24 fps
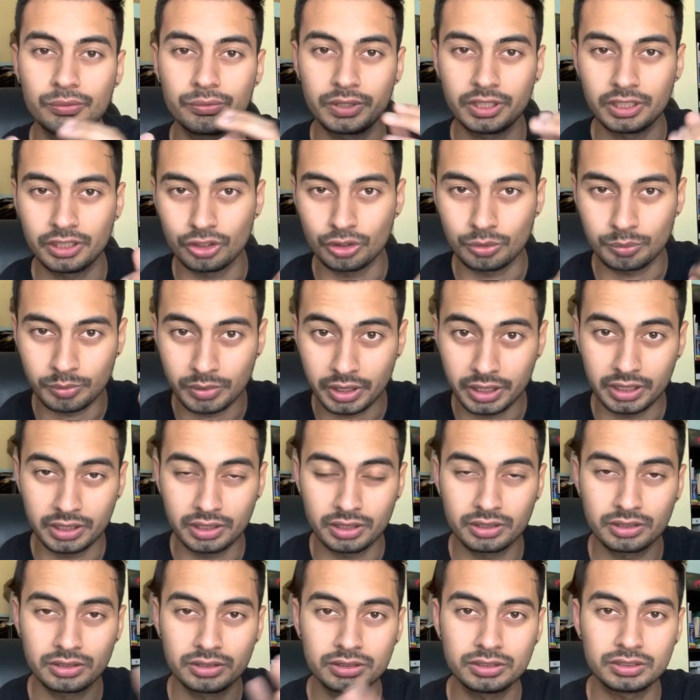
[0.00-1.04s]
in your mind.
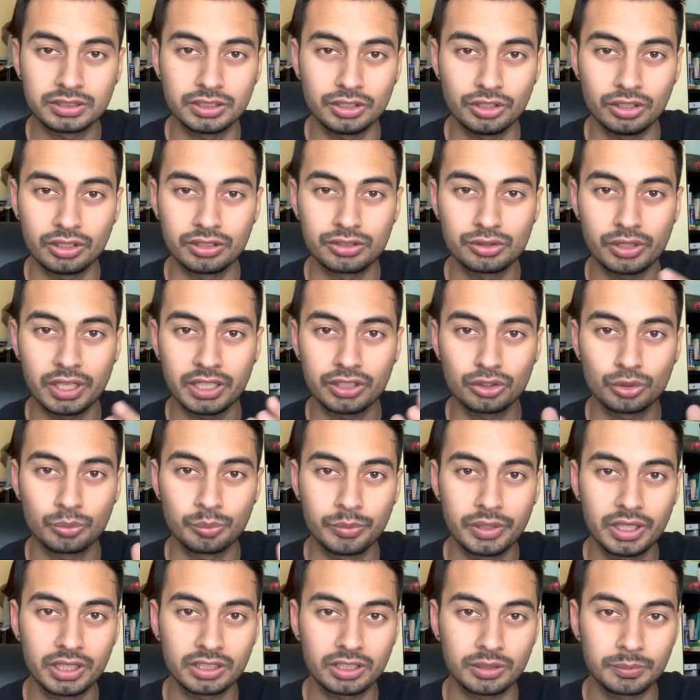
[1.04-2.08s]
You're trying to
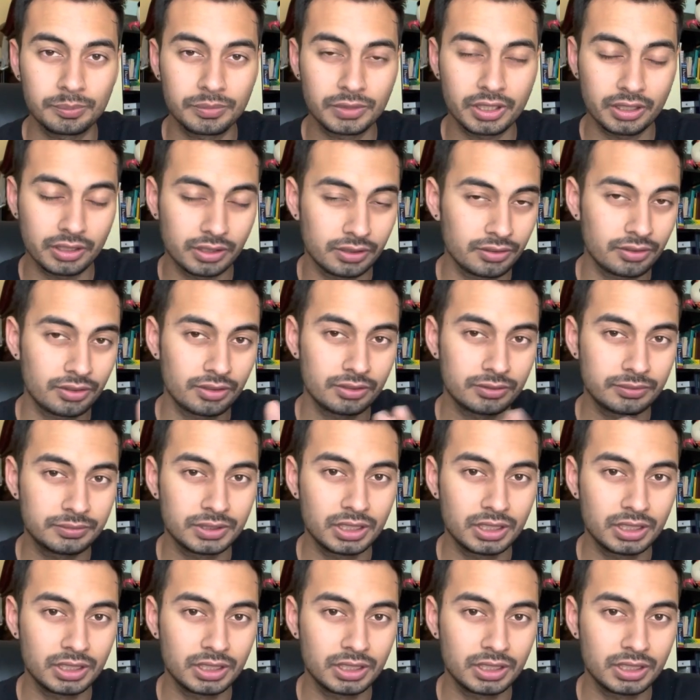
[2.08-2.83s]
make up things.